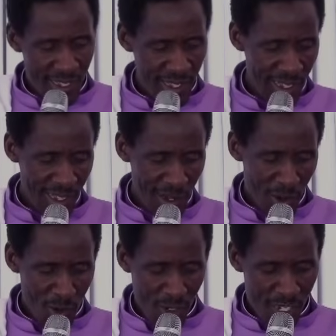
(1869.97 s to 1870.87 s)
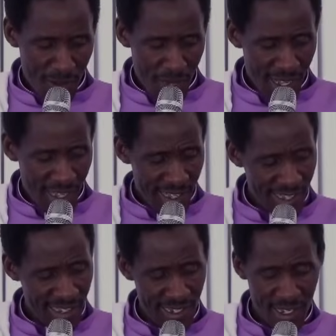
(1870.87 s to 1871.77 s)
Uh, Okusimba.
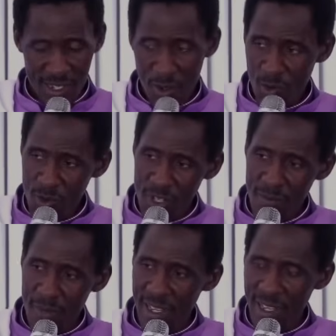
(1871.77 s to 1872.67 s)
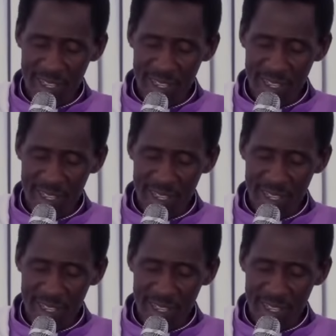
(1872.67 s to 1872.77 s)
Sasa Okusimba,